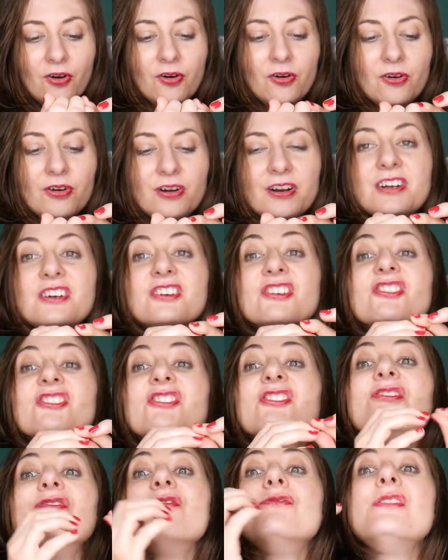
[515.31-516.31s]
or
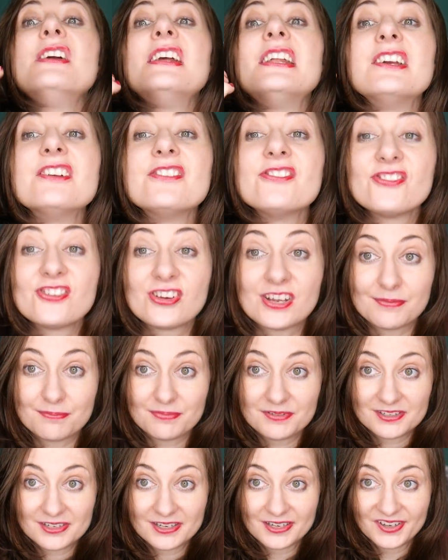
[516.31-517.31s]
really
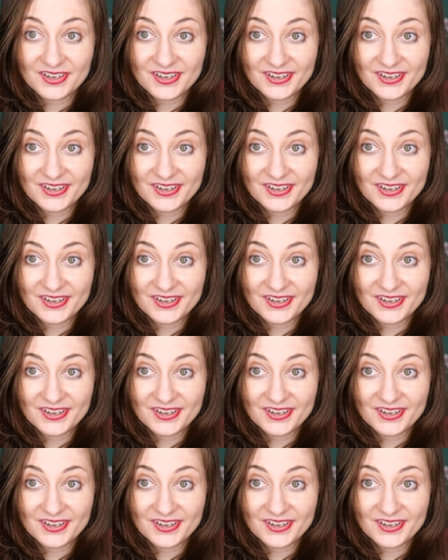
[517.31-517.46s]
chipped.